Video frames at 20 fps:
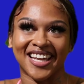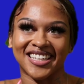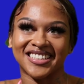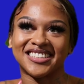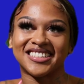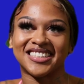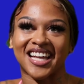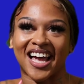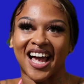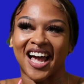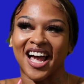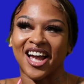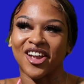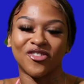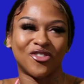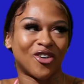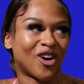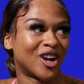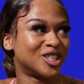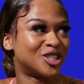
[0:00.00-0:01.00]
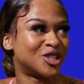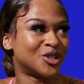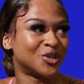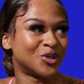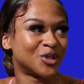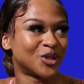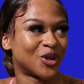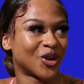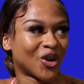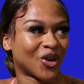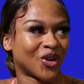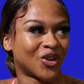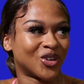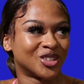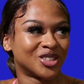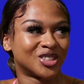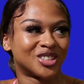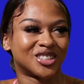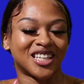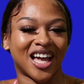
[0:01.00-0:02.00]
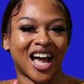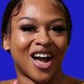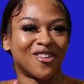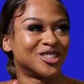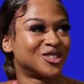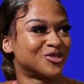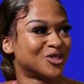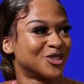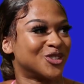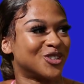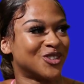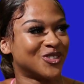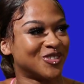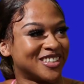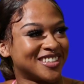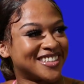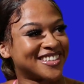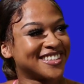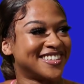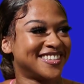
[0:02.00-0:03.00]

Yes, I fought 2 of the girls that I was real cool with.